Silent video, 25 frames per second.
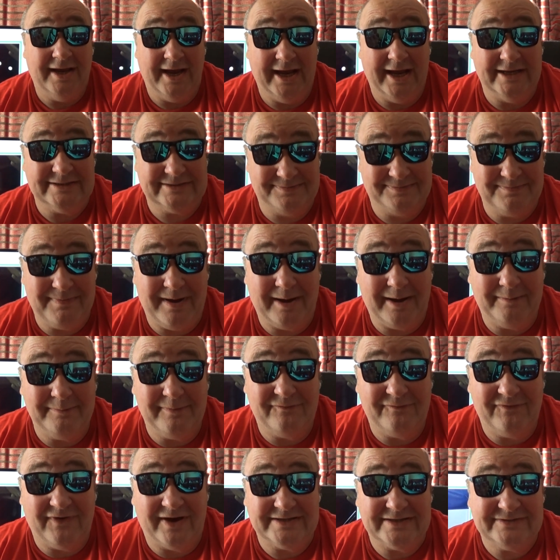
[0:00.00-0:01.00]
it's
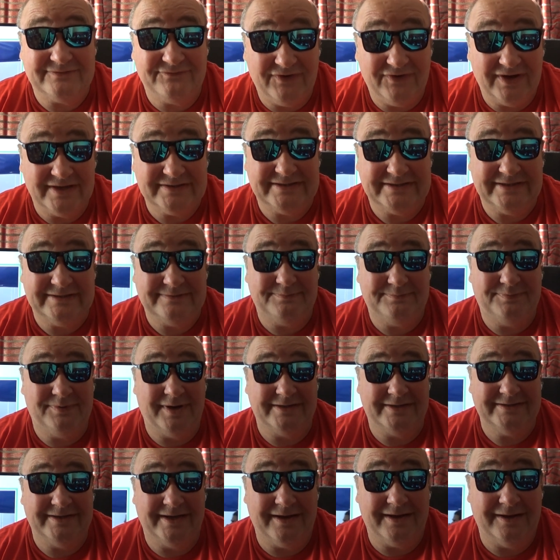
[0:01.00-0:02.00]
Miami Vice versus
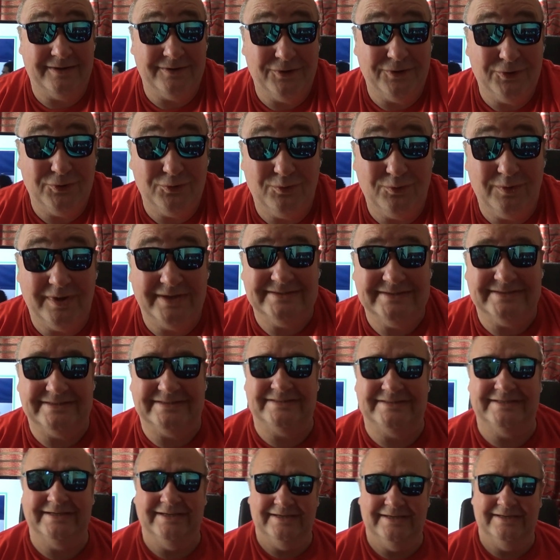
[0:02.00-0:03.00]
Predator and who
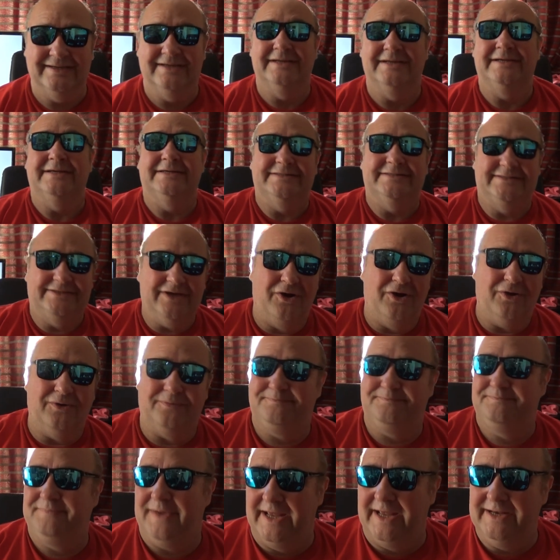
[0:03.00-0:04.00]
wins.
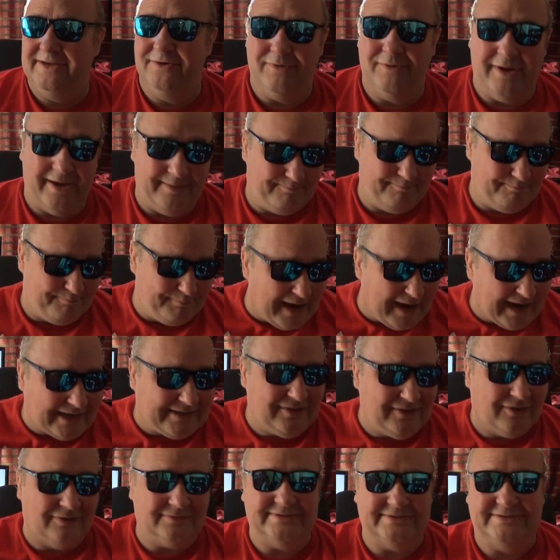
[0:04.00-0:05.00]
So, anyway,
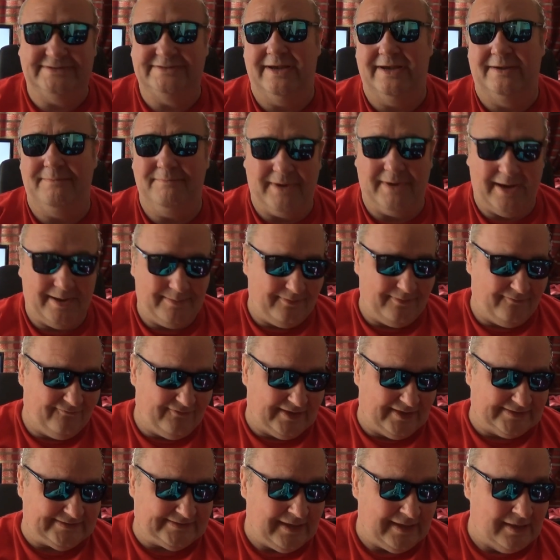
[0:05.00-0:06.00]
back on set Miami
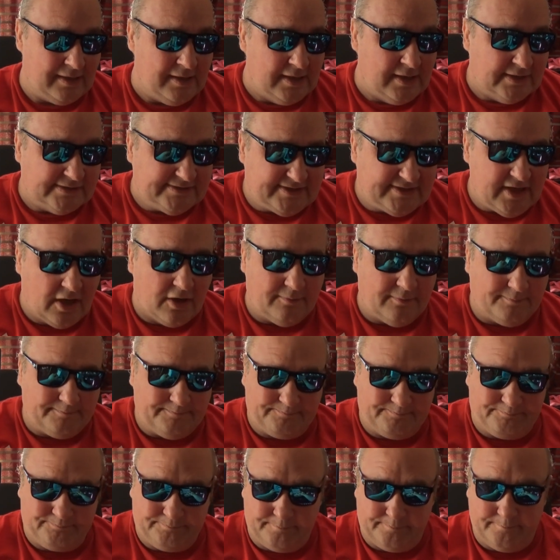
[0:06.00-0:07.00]
Vice. So,
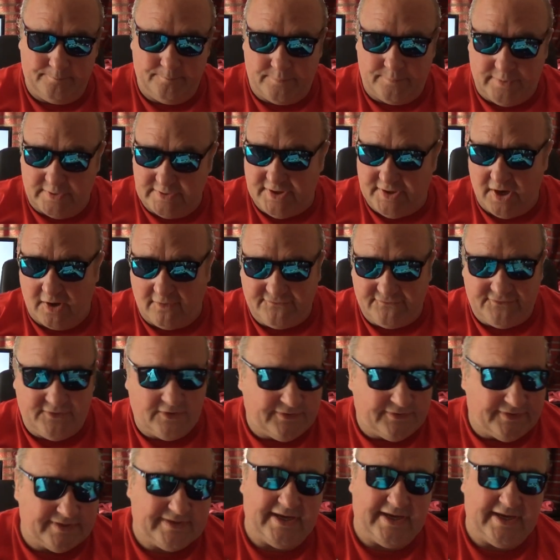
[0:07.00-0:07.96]
we'll go through the